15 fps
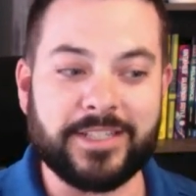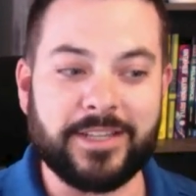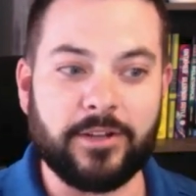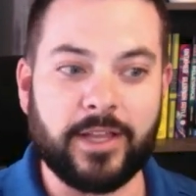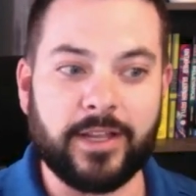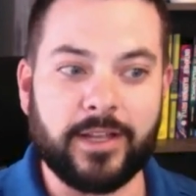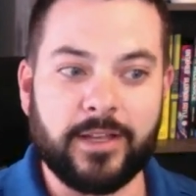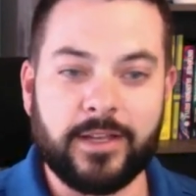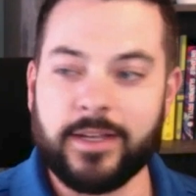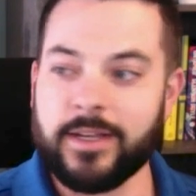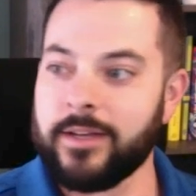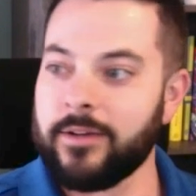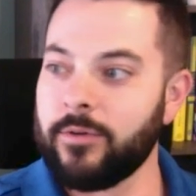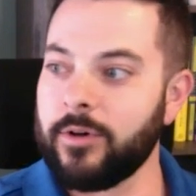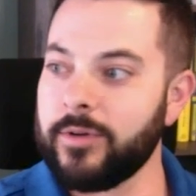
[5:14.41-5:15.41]
They're like,
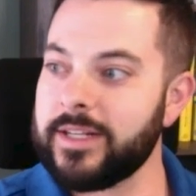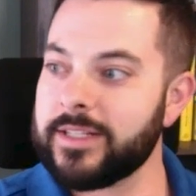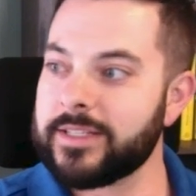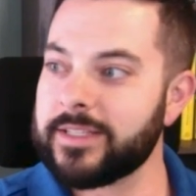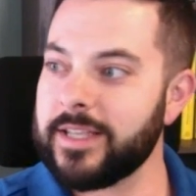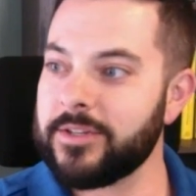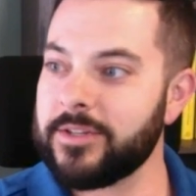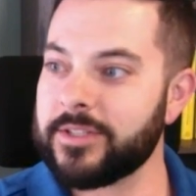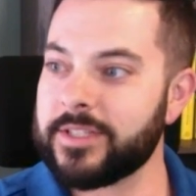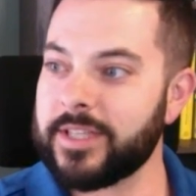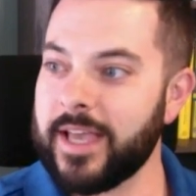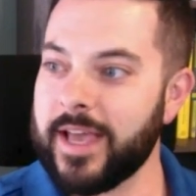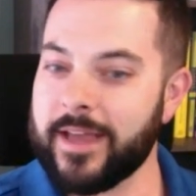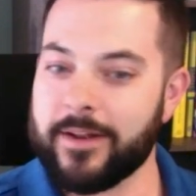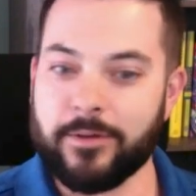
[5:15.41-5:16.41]
well, we need to send you to
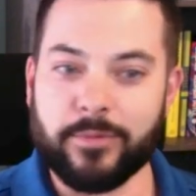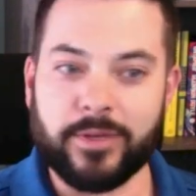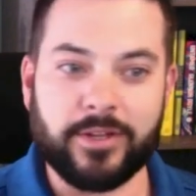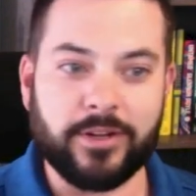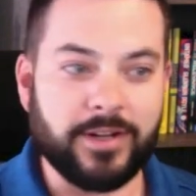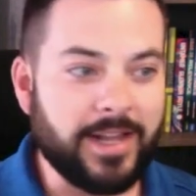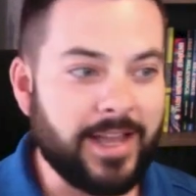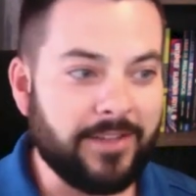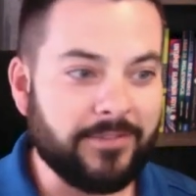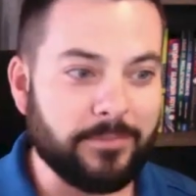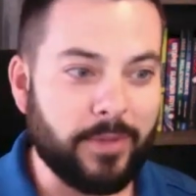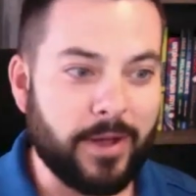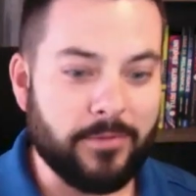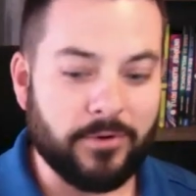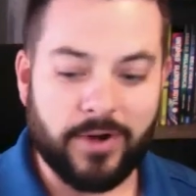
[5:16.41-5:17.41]
Seattle, but you're going to have to
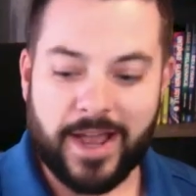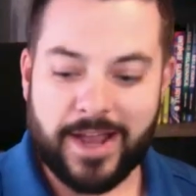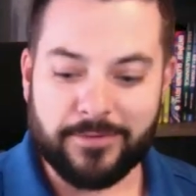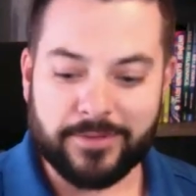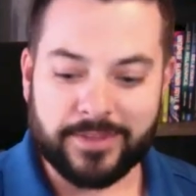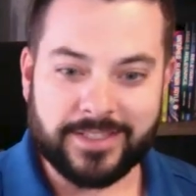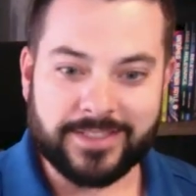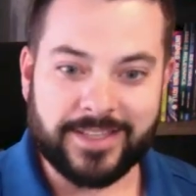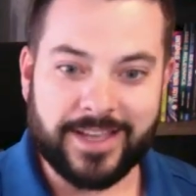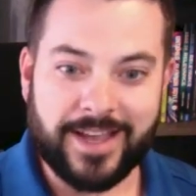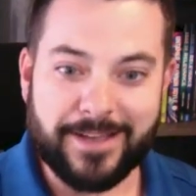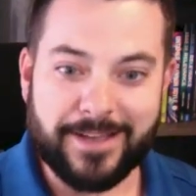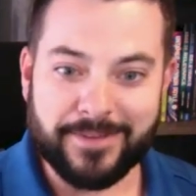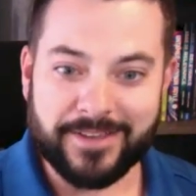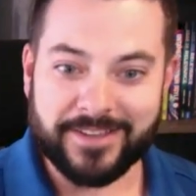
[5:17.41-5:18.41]
bum a ride with this
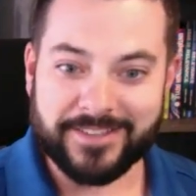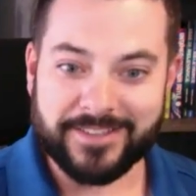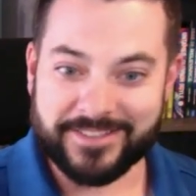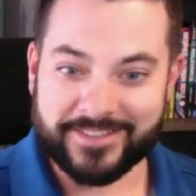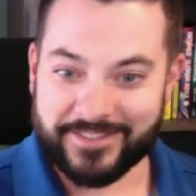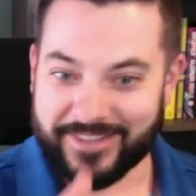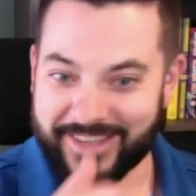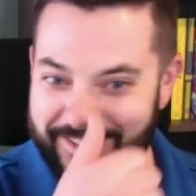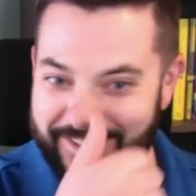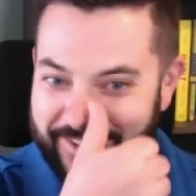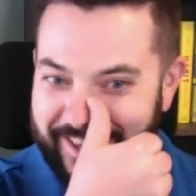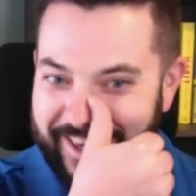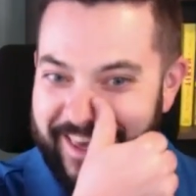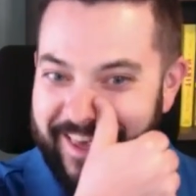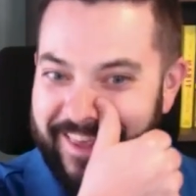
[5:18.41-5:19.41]
guy because
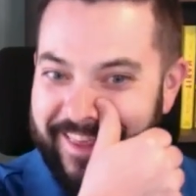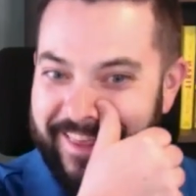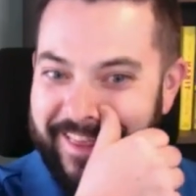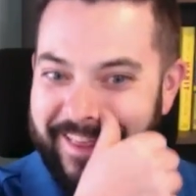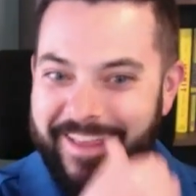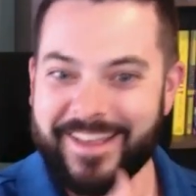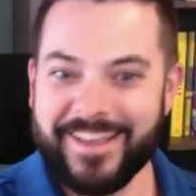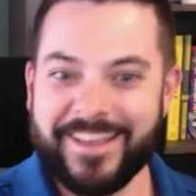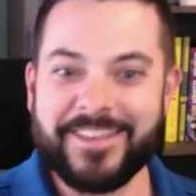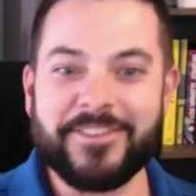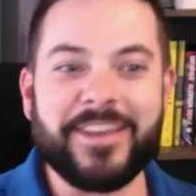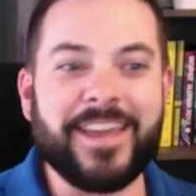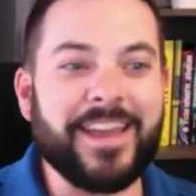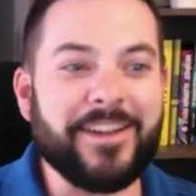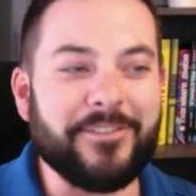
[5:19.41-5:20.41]
you
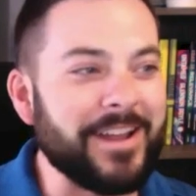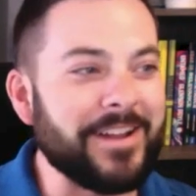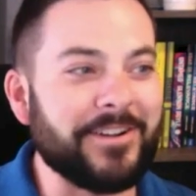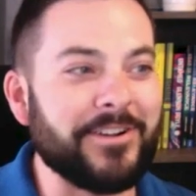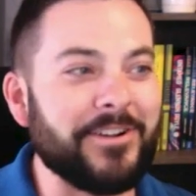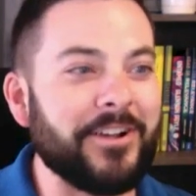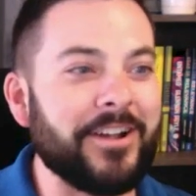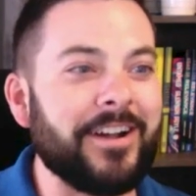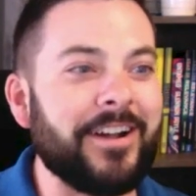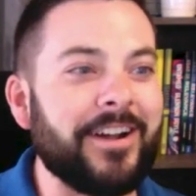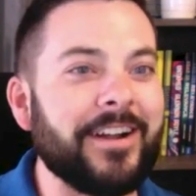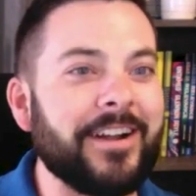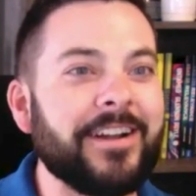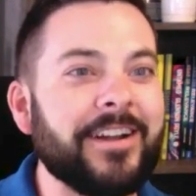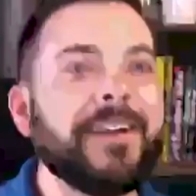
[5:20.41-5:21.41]
can't ride your own
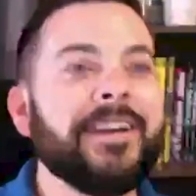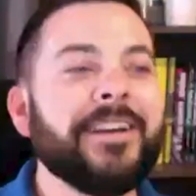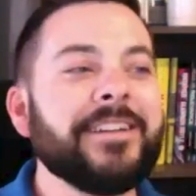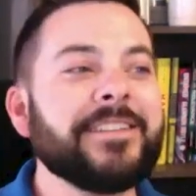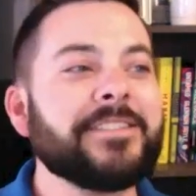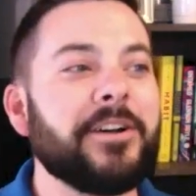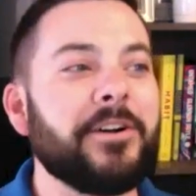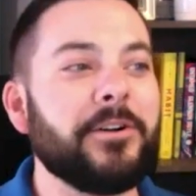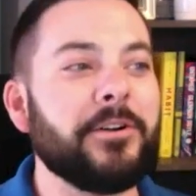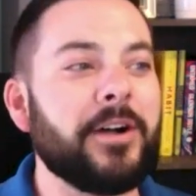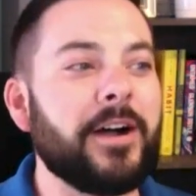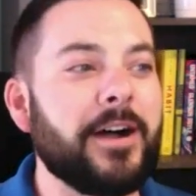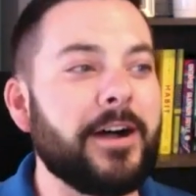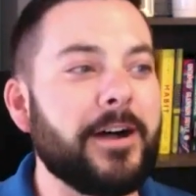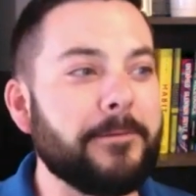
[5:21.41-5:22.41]
car. So
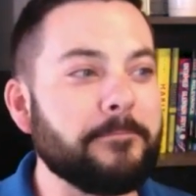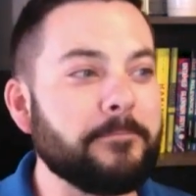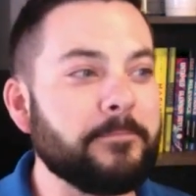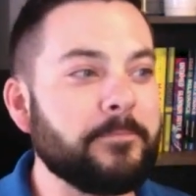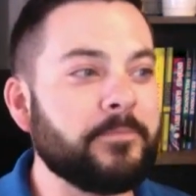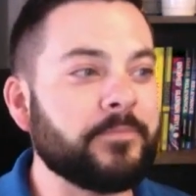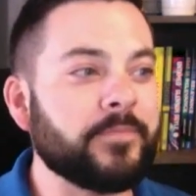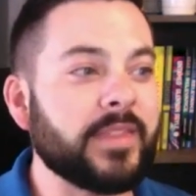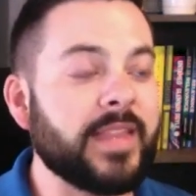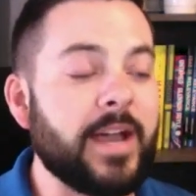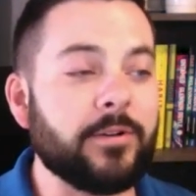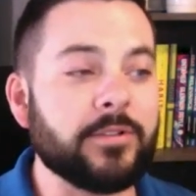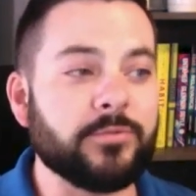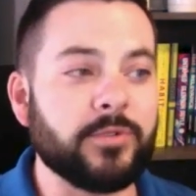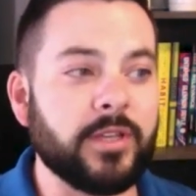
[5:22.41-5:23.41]
that
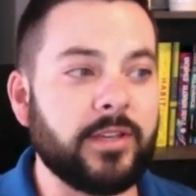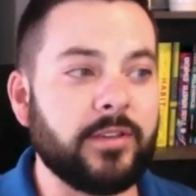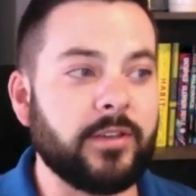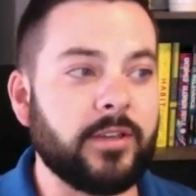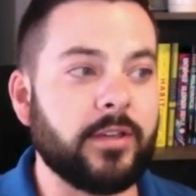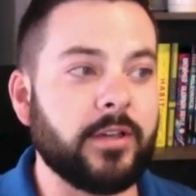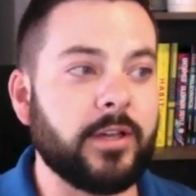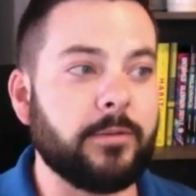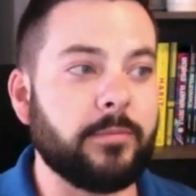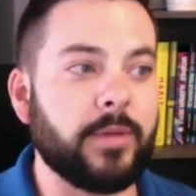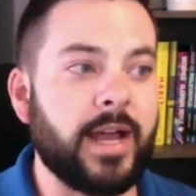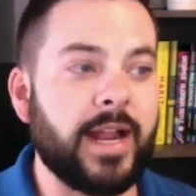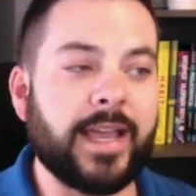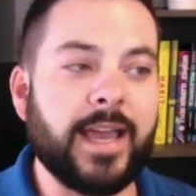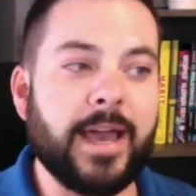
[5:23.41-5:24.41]
was really good.
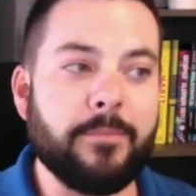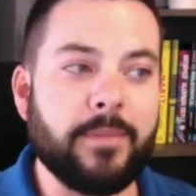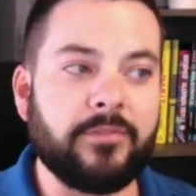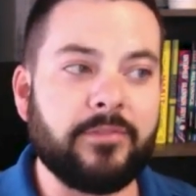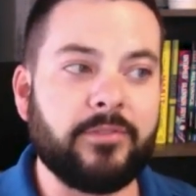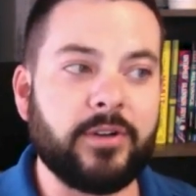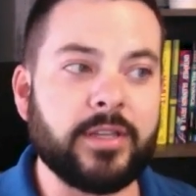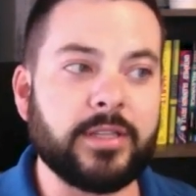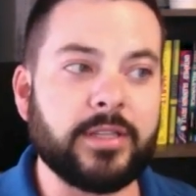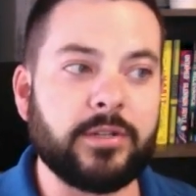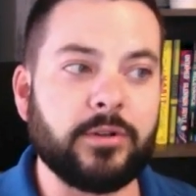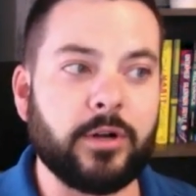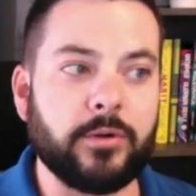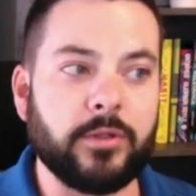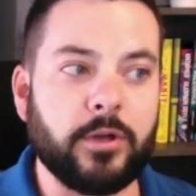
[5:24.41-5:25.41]
I kept my foot in the
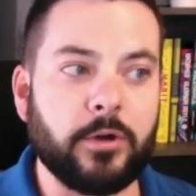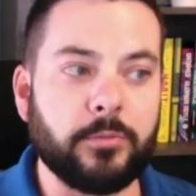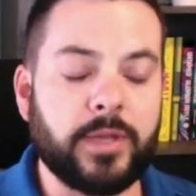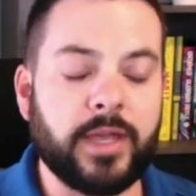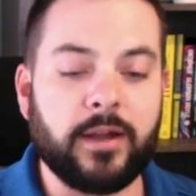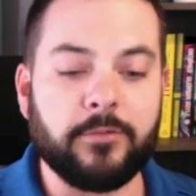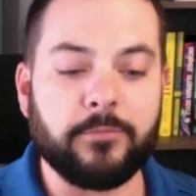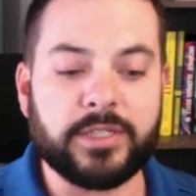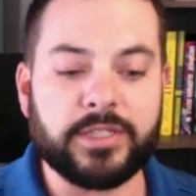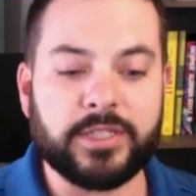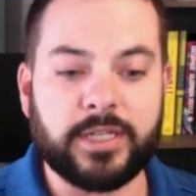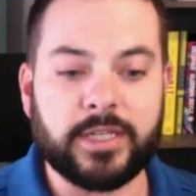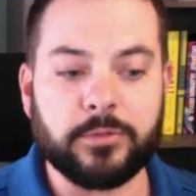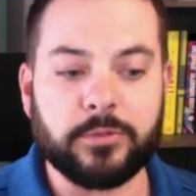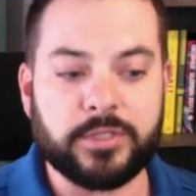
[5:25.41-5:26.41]
door with Home Care of
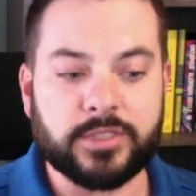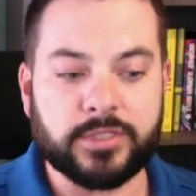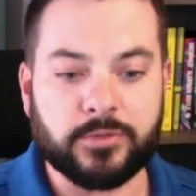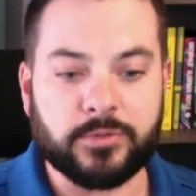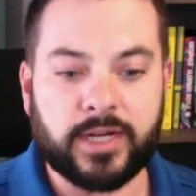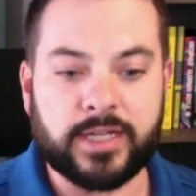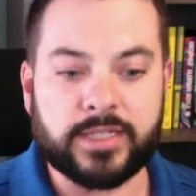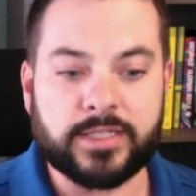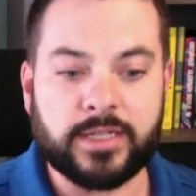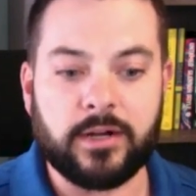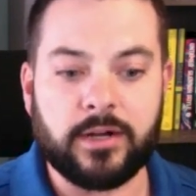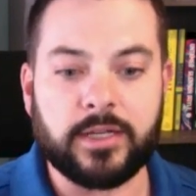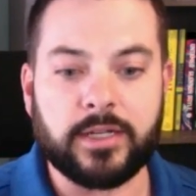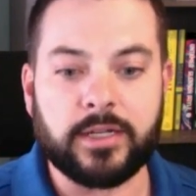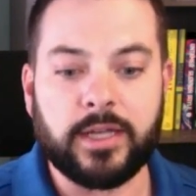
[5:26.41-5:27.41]
Michigan, which is where I
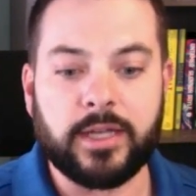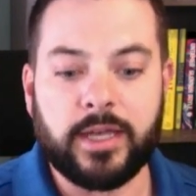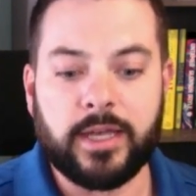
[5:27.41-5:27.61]
started.